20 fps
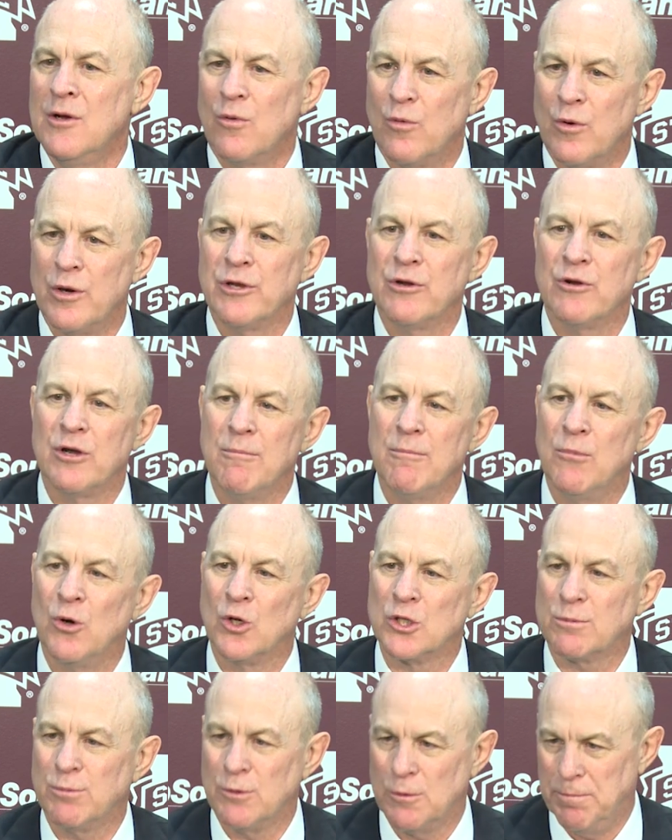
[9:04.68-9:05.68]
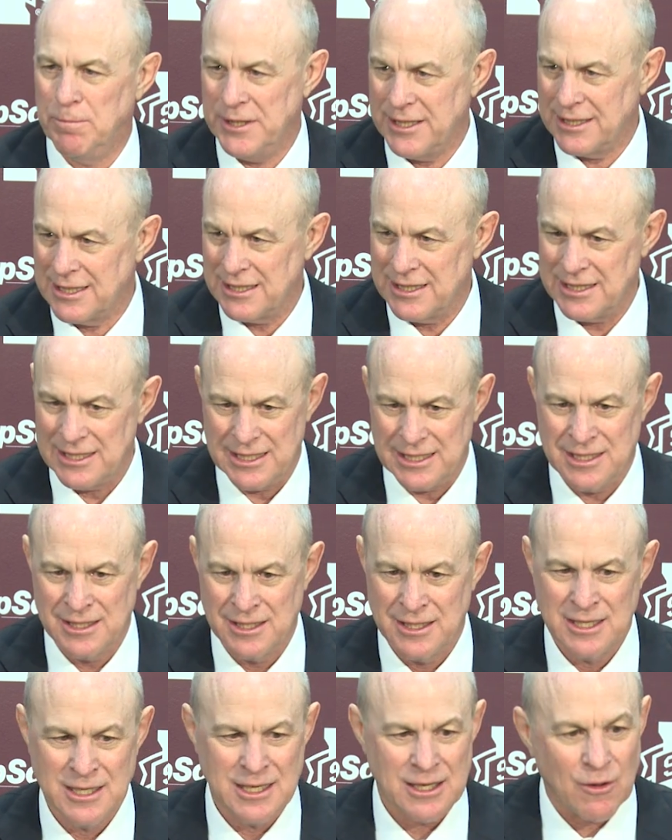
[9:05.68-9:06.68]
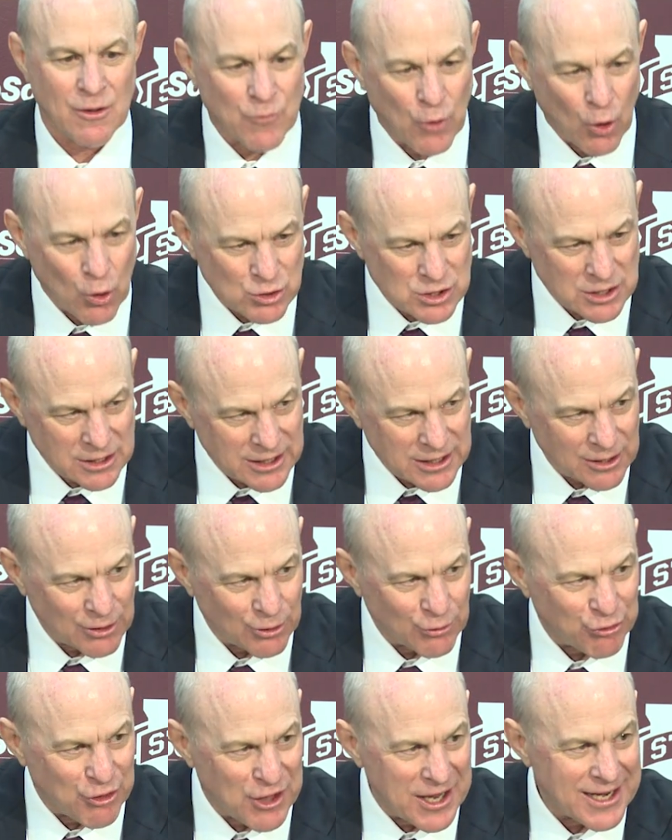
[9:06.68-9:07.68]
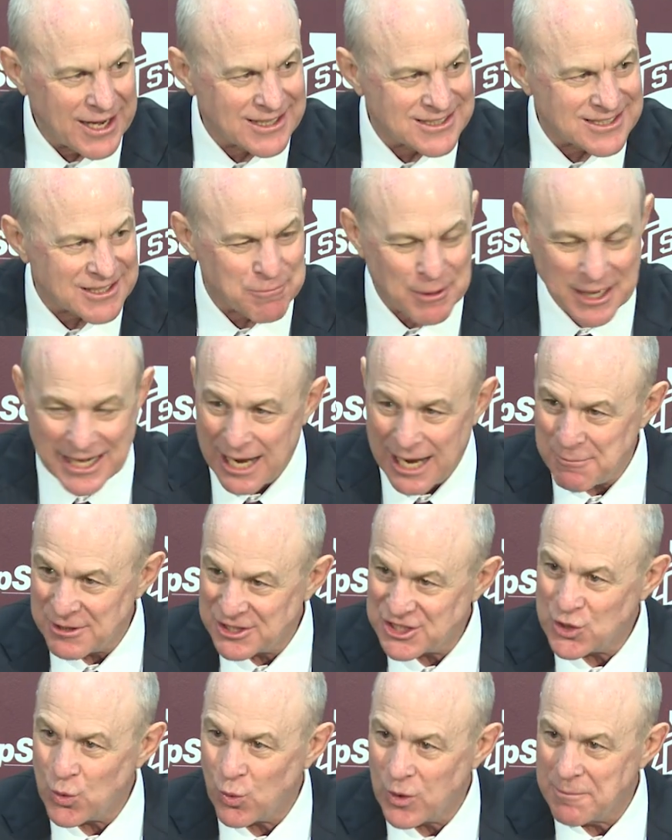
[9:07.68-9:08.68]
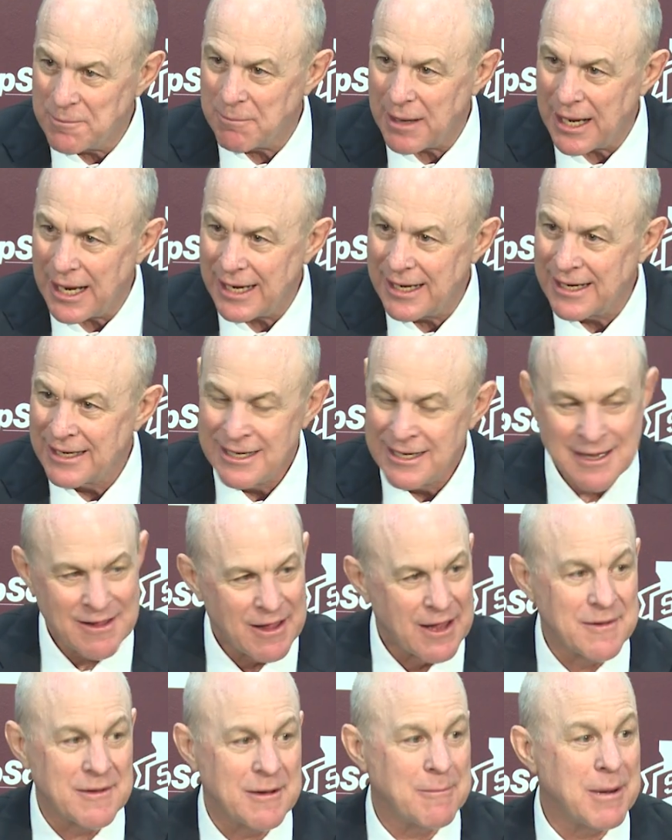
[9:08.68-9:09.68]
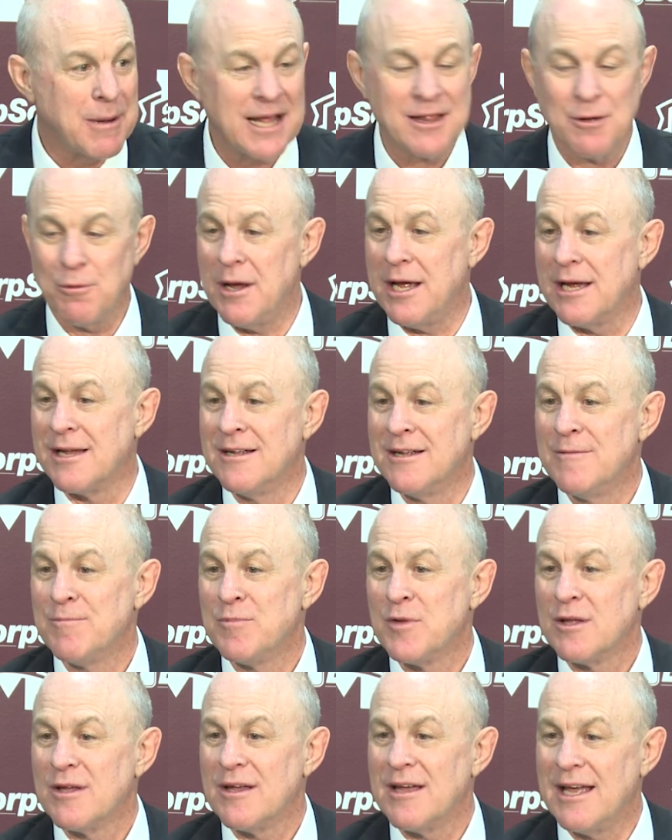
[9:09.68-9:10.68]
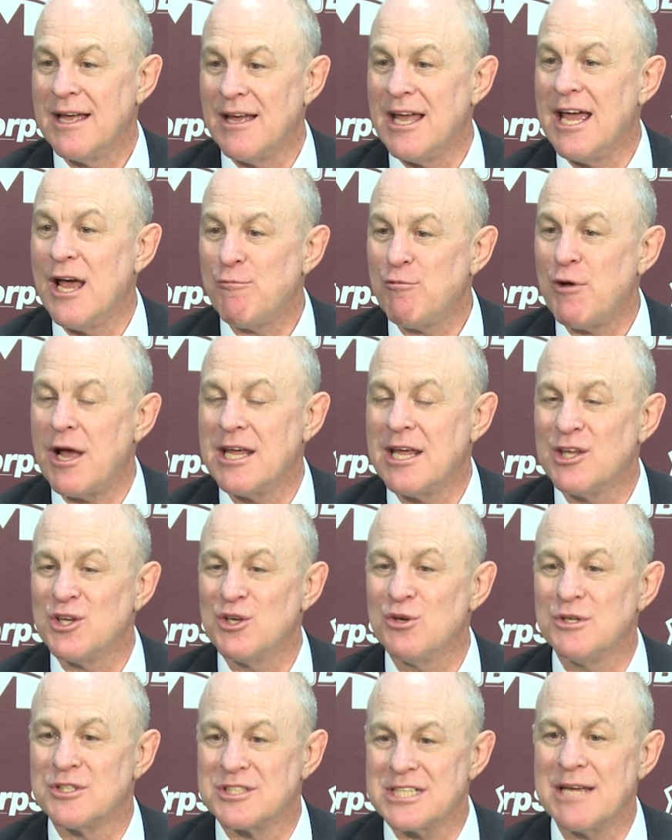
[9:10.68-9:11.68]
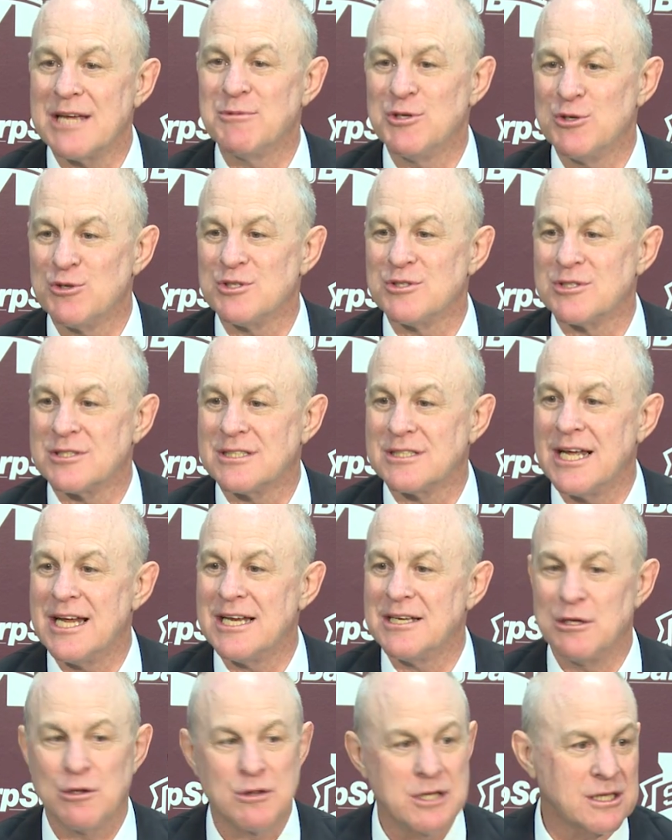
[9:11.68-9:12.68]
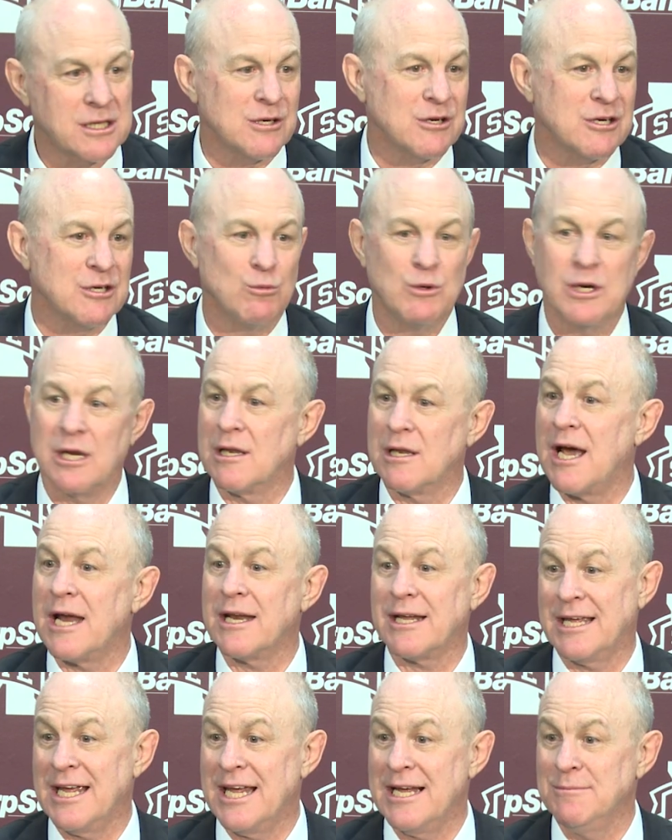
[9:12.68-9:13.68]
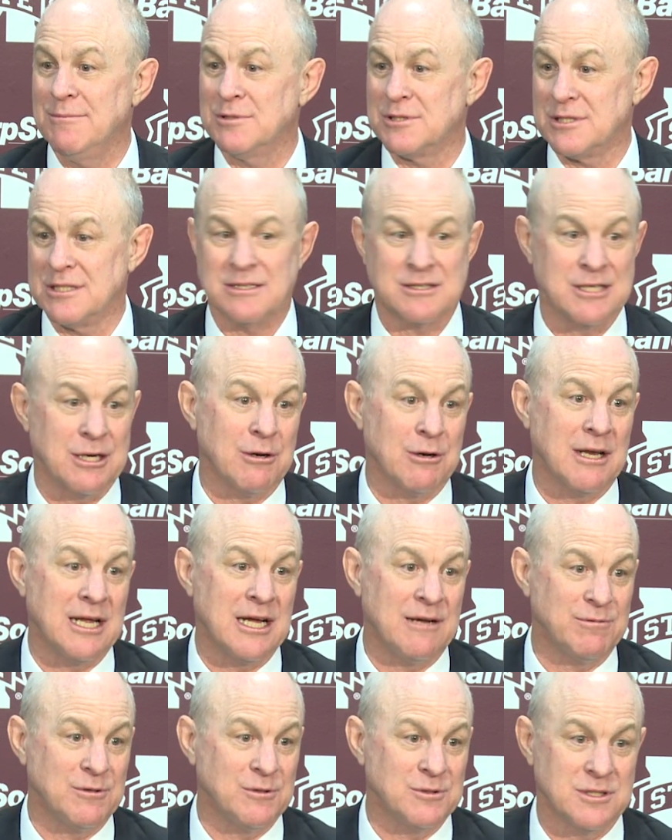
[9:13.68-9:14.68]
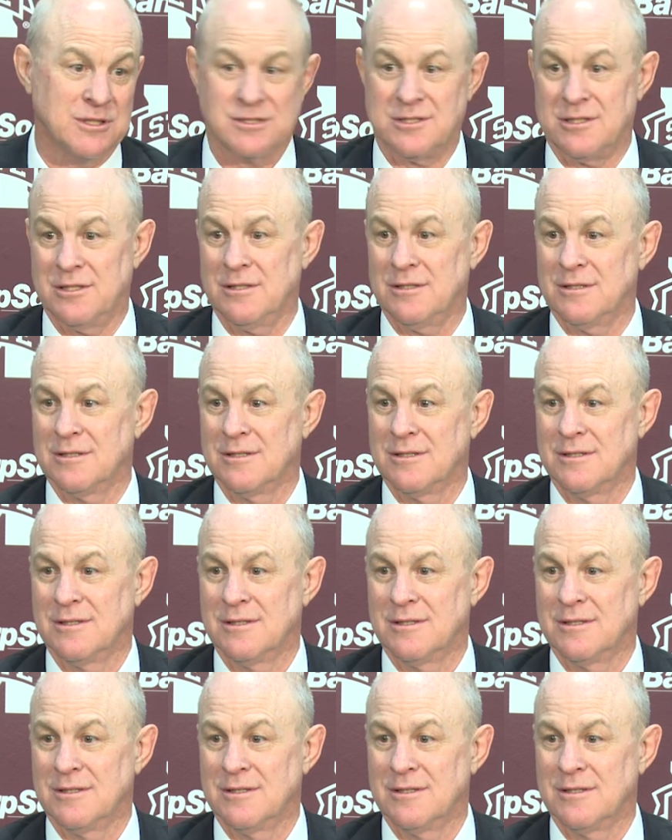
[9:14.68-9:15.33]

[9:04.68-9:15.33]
When you're in a multiple-bid league, those little things about how much you win by and by the way, FIU and Sam Houston State, you think they're going to win a lot of games at their level this year?